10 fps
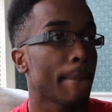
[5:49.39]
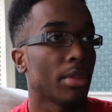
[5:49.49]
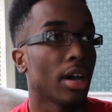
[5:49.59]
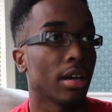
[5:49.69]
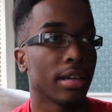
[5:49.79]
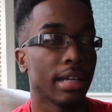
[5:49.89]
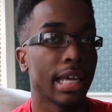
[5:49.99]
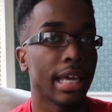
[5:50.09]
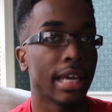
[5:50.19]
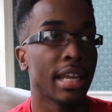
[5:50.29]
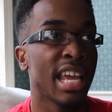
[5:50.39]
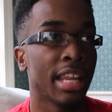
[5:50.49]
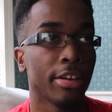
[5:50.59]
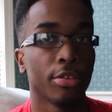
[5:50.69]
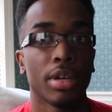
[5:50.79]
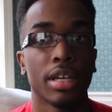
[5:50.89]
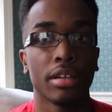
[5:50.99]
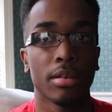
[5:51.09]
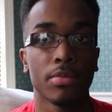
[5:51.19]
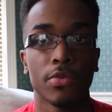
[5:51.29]
Dawn of the Dead, and then Green
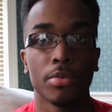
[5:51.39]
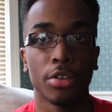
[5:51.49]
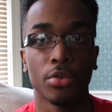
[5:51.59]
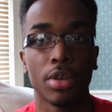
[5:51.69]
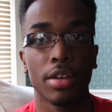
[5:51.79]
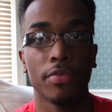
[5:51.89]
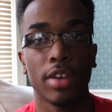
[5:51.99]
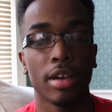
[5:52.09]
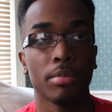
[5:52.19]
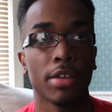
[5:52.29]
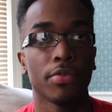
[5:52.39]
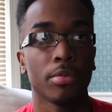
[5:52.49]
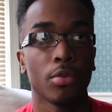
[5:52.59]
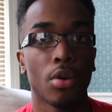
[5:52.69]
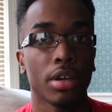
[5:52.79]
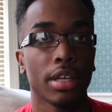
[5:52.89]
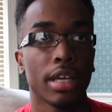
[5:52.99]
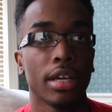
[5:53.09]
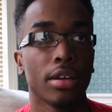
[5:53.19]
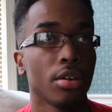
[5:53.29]
comes from the Green family from The Walking
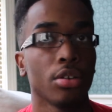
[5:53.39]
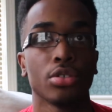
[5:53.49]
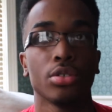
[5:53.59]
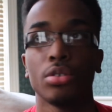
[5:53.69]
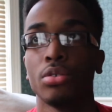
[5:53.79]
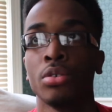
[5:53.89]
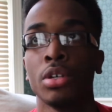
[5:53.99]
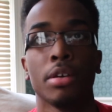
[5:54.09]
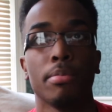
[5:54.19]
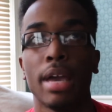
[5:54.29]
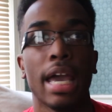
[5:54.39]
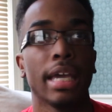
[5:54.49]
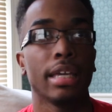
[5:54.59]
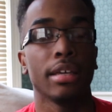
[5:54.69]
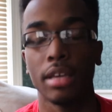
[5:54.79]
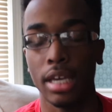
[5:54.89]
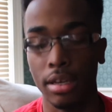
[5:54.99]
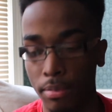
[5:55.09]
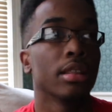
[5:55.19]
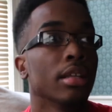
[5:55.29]
Dead, Herschel, Maggie, yeah.
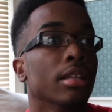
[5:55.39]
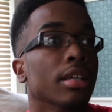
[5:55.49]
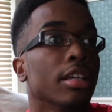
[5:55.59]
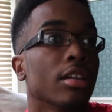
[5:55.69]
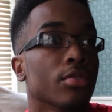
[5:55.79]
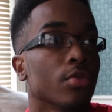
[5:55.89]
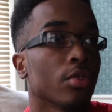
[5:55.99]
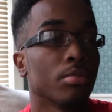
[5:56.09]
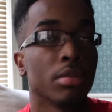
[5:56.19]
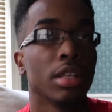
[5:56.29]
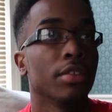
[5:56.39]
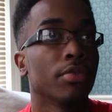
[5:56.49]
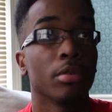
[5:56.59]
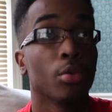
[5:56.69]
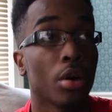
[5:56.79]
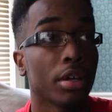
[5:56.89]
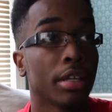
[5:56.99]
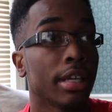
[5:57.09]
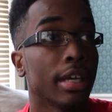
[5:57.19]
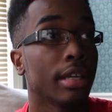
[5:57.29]
Lily comes from Lily from The Walking
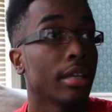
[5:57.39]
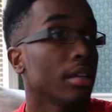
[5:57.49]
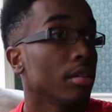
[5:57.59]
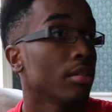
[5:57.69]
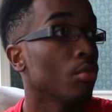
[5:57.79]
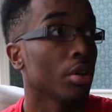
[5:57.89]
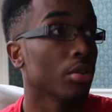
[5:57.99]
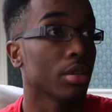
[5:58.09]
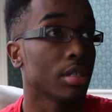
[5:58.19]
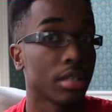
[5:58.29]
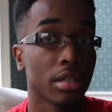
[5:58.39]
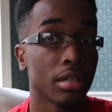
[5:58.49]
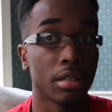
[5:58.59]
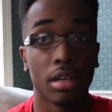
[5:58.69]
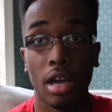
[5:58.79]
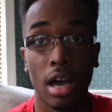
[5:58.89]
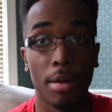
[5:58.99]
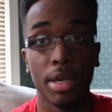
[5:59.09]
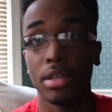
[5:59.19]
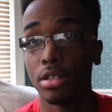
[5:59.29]
Dead, whether it's the
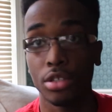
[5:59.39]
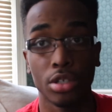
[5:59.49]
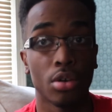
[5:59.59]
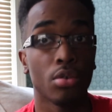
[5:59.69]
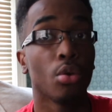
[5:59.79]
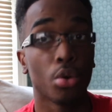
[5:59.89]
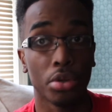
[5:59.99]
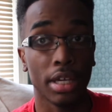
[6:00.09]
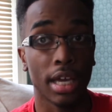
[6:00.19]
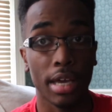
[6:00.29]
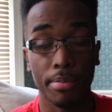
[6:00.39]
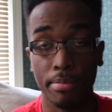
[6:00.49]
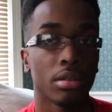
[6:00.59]
comic, the show, or the game.